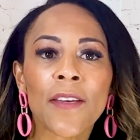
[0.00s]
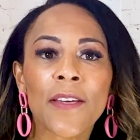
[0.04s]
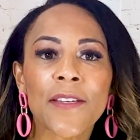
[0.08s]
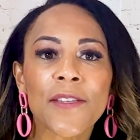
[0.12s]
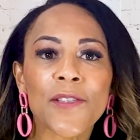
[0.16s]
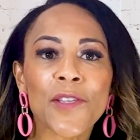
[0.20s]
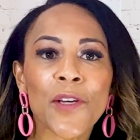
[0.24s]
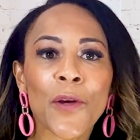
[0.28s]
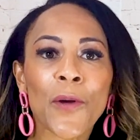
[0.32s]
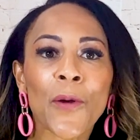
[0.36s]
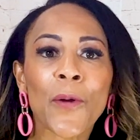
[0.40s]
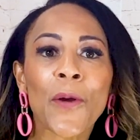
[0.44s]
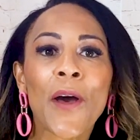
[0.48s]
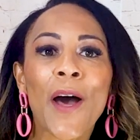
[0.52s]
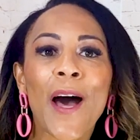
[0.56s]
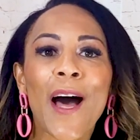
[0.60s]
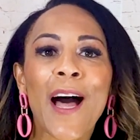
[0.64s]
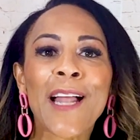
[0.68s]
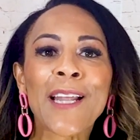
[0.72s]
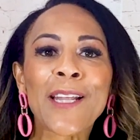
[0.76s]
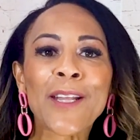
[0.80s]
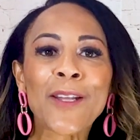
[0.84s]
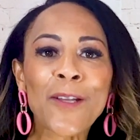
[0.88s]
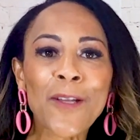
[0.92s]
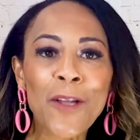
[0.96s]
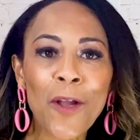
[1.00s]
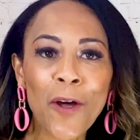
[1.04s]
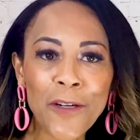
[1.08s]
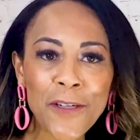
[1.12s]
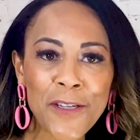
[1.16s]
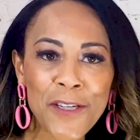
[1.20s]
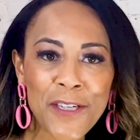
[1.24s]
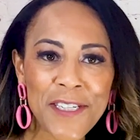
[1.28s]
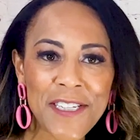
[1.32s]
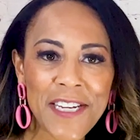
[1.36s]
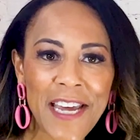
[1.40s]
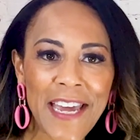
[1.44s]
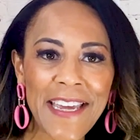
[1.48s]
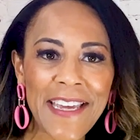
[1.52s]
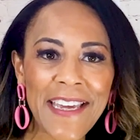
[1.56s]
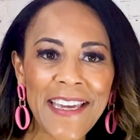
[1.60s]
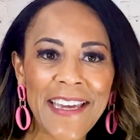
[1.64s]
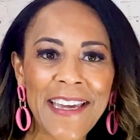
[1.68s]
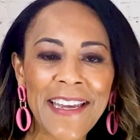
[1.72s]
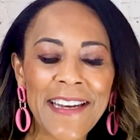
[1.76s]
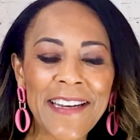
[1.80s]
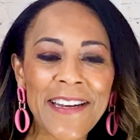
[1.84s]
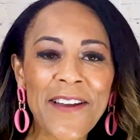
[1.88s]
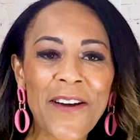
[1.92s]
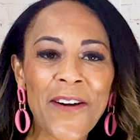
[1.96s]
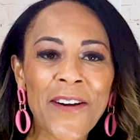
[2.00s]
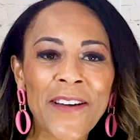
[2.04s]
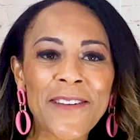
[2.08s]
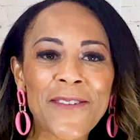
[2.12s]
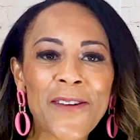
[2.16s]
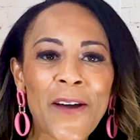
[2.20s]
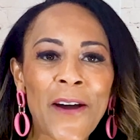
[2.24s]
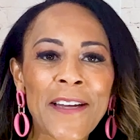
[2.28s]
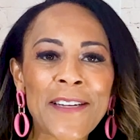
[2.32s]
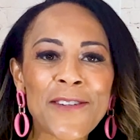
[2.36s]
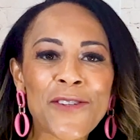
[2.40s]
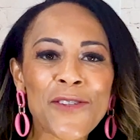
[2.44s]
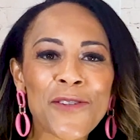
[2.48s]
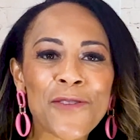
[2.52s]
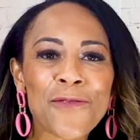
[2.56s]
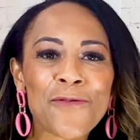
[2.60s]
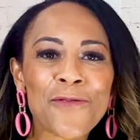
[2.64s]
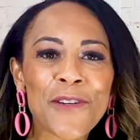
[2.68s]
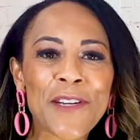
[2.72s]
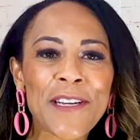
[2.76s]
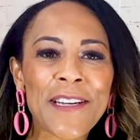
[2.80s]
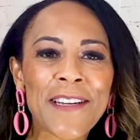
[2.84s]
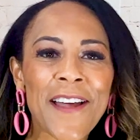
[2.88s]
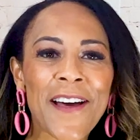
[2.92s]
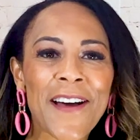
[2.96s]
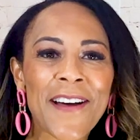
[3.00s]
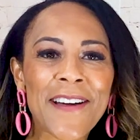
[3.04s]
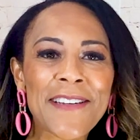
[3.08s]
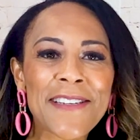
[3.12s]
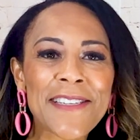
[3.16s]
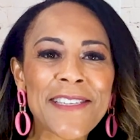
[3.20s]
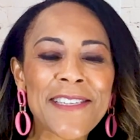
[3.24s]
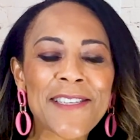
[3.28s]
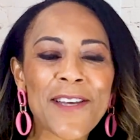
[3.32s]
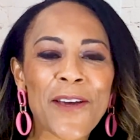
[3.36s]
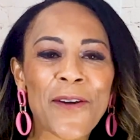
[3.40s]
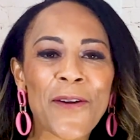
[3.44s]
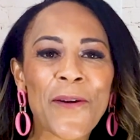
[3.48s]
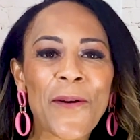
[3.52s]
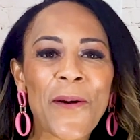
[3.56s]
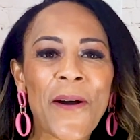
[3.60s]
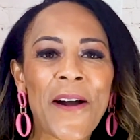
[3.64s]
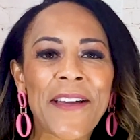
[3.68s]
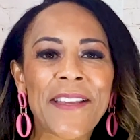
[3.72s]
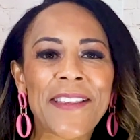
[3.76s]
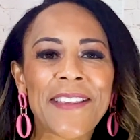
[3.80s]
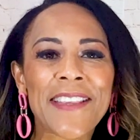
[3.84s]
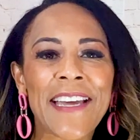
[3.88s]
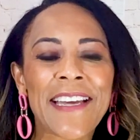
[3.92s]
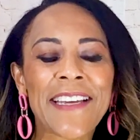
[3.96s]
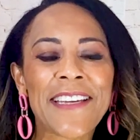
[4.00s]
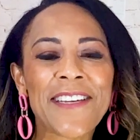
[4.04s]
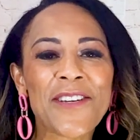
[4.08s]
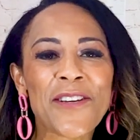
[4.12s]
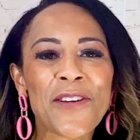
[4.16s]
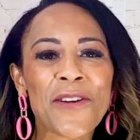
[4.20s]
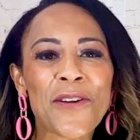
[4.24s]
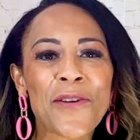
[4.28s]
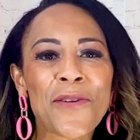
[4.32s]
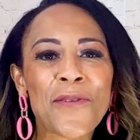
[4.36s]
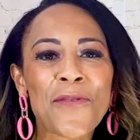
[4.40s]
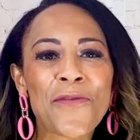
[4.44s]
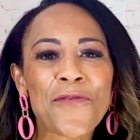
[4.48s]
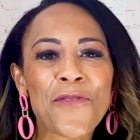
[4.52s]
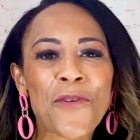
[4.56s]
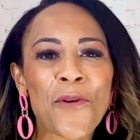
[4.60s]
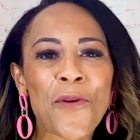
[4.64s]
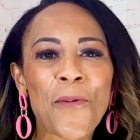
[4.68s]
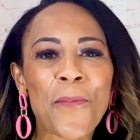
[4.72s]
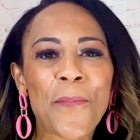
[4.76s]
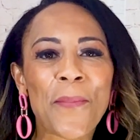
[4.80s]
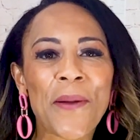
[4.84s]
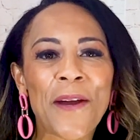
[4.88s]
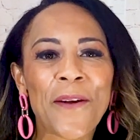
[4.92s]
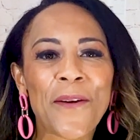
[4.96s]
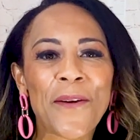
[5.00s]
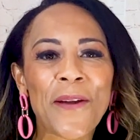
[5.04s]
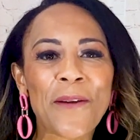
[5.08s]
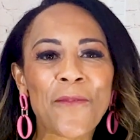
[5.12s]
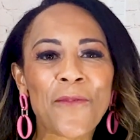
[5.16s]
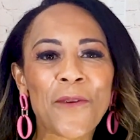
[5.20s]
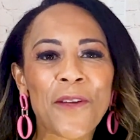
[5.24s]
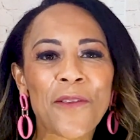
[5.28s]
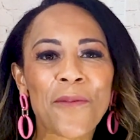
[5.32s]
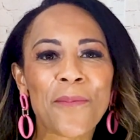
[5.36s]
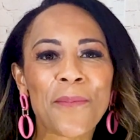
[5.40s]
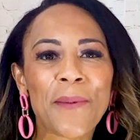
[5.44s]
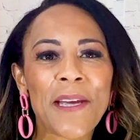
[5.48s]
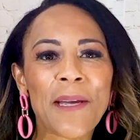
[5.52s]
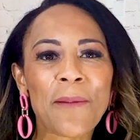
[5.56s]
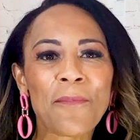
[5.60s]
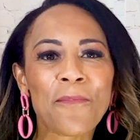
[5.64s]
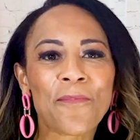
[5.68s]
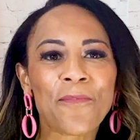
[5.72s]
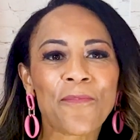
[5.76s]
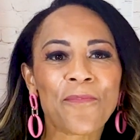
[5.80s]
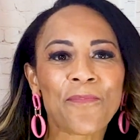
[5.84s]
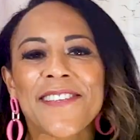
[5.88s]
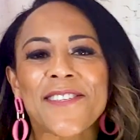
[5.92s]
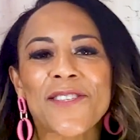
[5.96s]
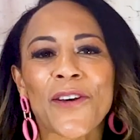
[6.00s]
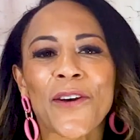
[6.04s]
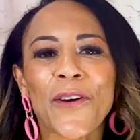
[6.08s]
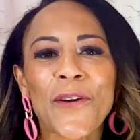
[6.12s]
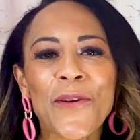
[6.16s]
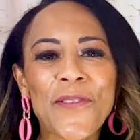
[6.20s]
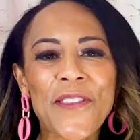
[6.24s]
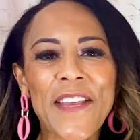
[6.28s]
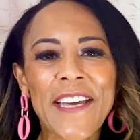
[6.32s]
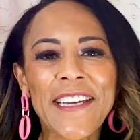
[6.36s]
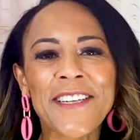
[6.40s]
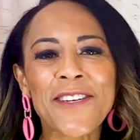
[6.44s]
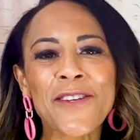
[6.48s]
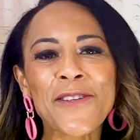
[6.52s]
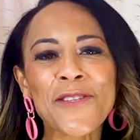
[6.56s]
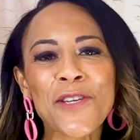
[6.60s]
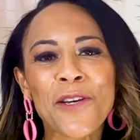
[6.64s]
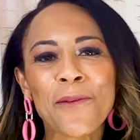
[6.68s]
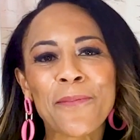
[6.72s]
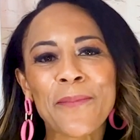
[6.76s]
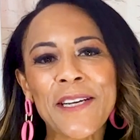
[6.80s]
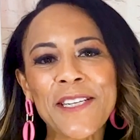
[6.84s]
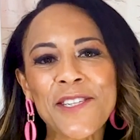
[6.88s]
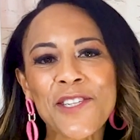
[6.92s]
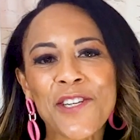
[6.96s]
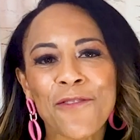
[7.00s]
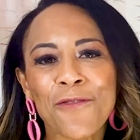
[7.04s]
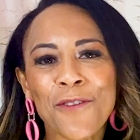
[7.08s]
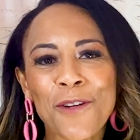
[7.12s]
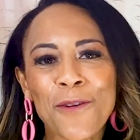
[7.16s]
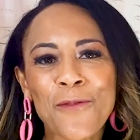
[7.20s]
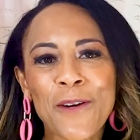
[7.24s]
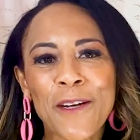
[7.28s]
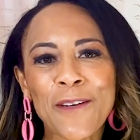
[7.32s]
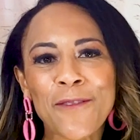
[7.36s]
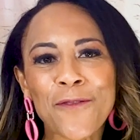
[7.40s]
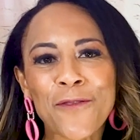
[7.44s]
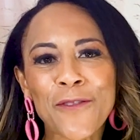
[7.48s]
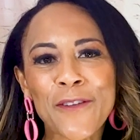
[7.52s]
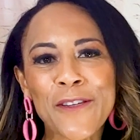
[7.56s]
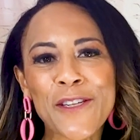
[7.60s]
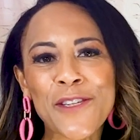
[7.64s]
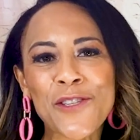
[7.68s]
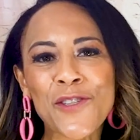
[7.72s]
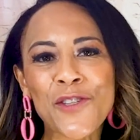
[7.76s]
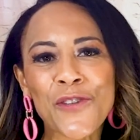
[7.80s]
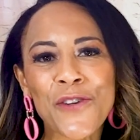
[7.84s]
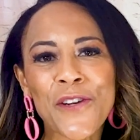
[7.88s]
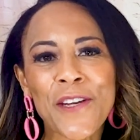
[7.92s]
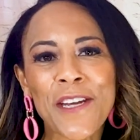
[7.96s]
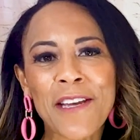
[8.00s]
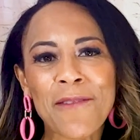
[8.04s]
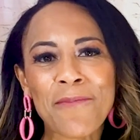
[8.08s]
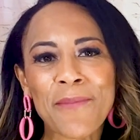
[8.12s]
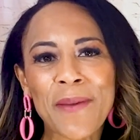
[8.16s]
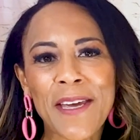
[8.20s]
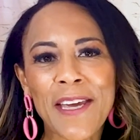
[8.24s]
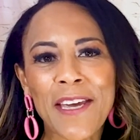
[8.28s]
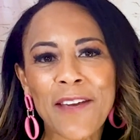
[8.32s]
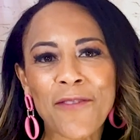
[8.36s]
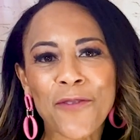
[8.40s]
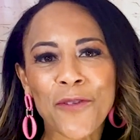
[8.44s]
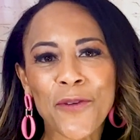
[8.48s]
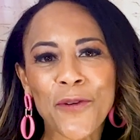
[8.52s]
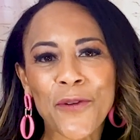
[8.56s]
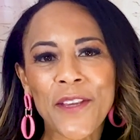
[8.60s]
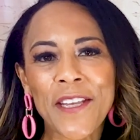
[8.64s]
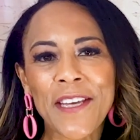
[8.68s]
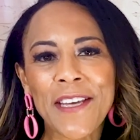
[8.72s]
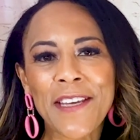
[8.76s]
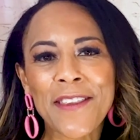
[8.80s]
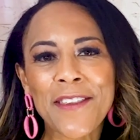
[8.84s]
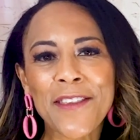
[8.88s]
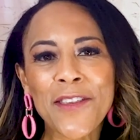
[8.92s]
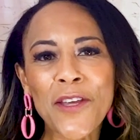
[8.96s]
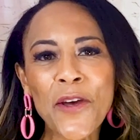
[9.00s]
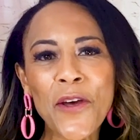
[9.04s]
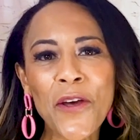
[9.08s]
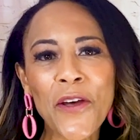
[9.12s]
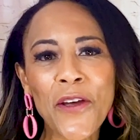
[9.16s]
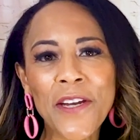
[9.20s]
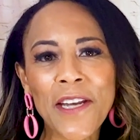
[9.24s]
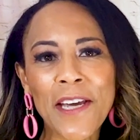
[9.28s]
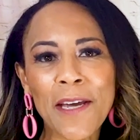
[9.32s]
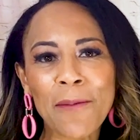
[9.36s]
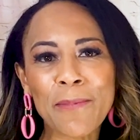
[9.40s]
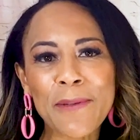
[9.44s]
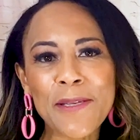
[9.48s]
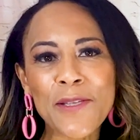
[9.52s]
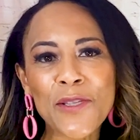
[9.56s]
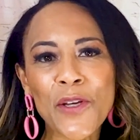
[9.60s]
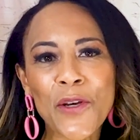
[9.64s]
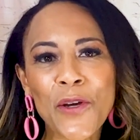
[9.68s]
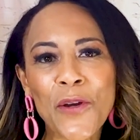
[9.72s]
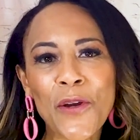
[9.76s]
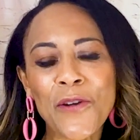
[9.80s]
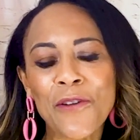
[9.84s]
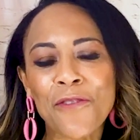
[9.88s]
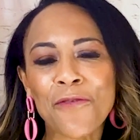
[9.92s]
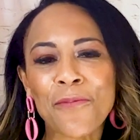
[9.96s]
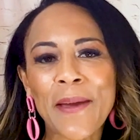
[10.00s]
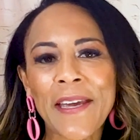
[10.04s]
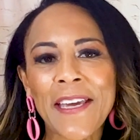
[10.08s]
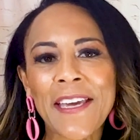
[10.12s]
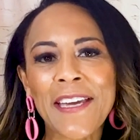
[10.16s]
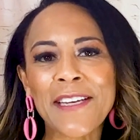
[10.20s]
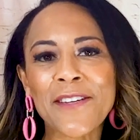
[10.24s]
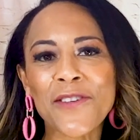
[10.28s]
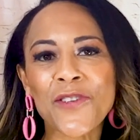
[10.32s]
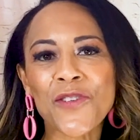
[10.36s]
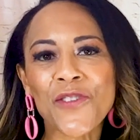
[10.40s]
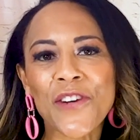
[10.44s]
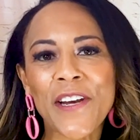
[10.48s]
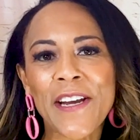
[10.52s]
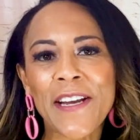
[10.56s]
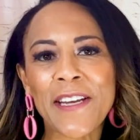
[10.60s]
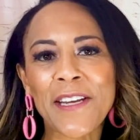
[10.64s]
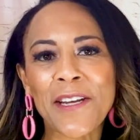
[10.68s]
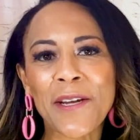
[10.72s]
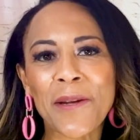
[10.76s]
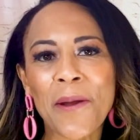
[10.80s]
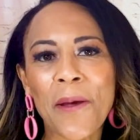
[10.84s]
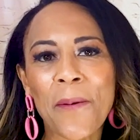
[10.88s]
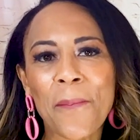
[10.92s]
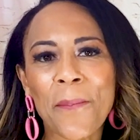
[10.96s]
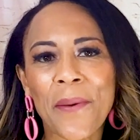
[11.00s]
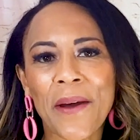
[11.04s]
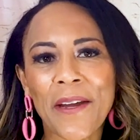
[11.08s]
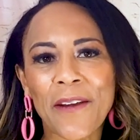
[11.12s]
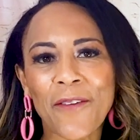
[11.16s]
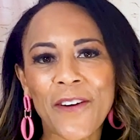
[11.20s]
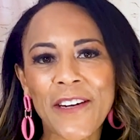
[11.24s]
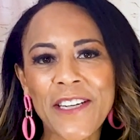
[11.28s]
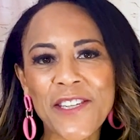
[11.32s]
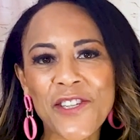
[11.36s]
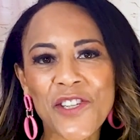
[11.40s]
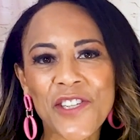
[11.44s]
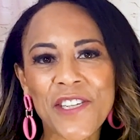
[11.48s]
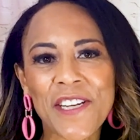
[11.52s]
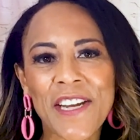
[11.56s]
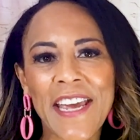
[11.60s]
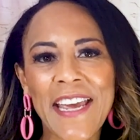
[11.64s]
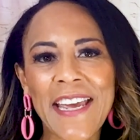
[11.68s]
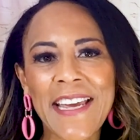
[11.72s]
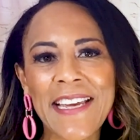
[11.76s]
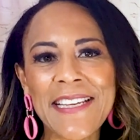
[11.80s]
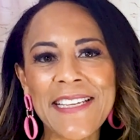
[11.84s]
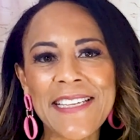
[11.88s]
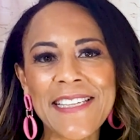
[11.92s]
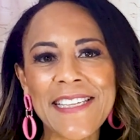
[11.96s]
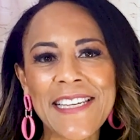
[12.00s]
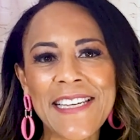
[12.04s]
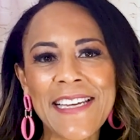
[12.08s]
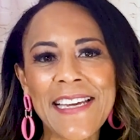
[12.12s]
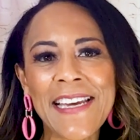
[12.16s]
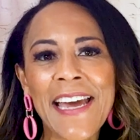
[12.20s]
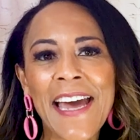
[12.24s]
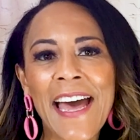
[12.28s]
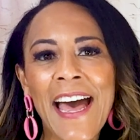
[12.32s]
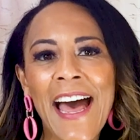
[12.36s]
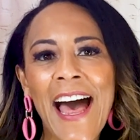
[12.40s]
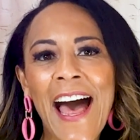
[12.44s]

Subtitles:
So a lot to take in, I do realise. So I thank you for bearing with me. So thank you so much, everyone, for joining me for the 3rd episode of Making Australian Migration Easy.